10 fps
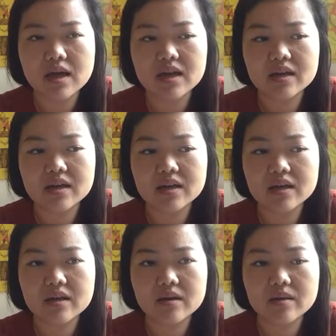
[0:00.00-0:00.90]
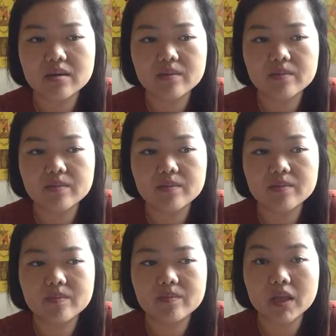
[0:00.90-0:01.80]
I
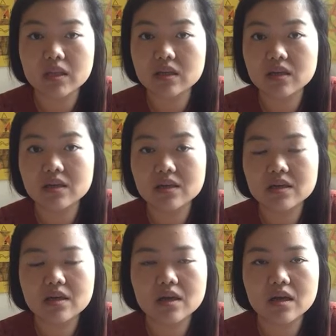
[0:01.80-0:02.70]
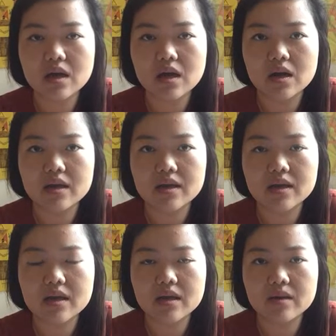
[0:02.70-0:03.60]
am nothing, I
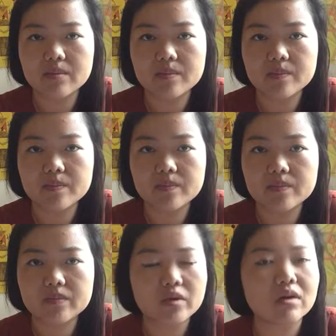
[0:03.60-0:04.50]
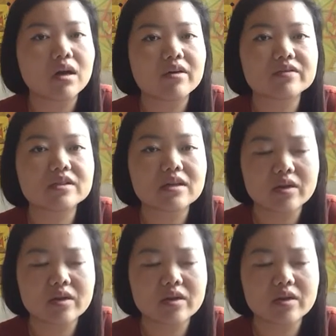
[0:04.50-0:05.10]
am not loved.